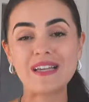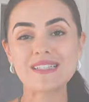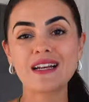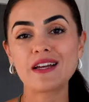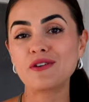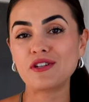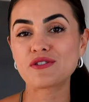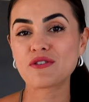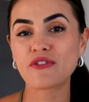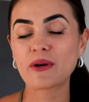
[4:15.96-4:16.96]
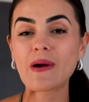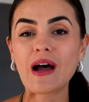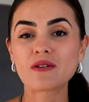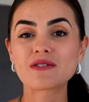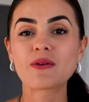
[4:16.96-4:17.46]
Basically, you need to figure
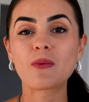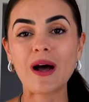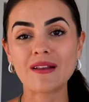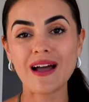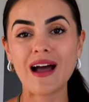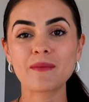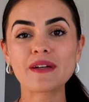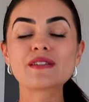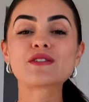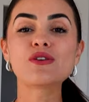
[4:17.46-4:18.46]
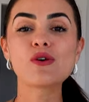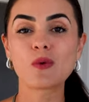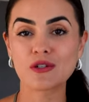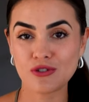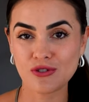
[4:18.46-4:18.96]
out what habits you
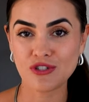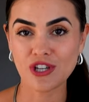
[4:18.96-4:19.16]
want to